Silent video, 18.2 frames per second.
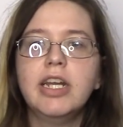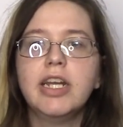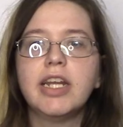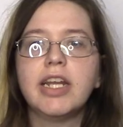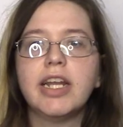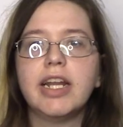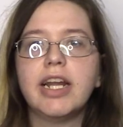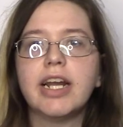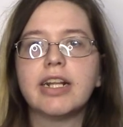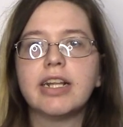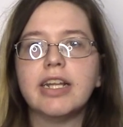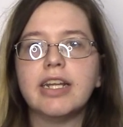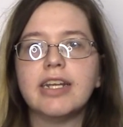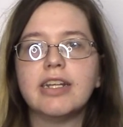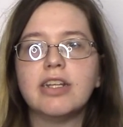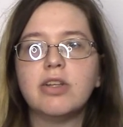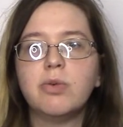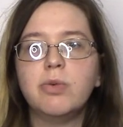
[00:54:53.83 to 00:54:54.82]
can act like
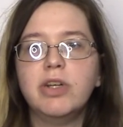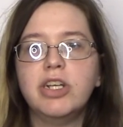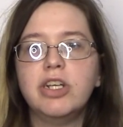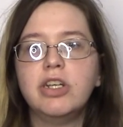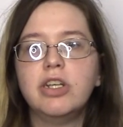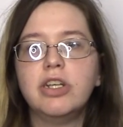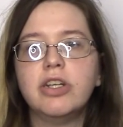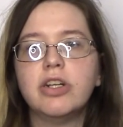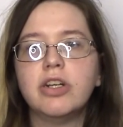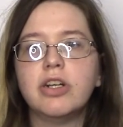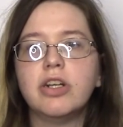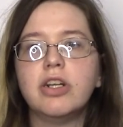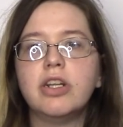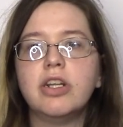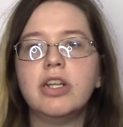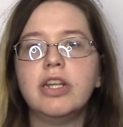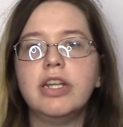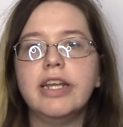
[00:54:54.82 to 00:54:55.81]
a switch to
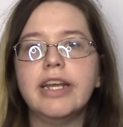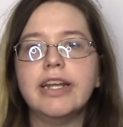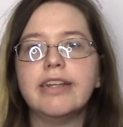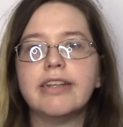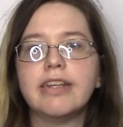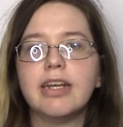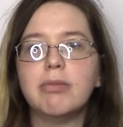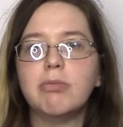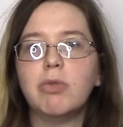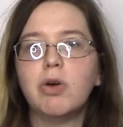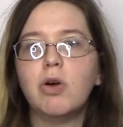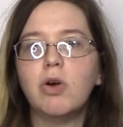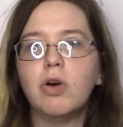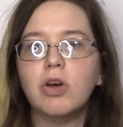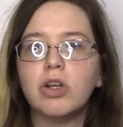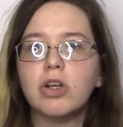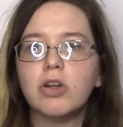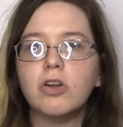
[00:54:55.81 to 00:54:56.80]
turn the enzyme
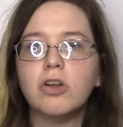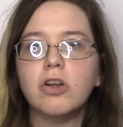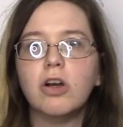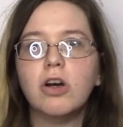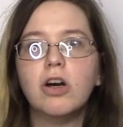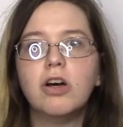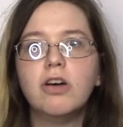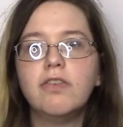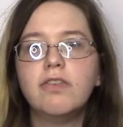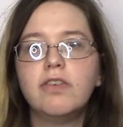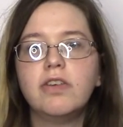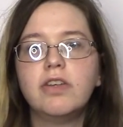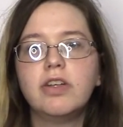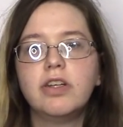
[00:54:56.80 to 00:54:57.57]
on or off.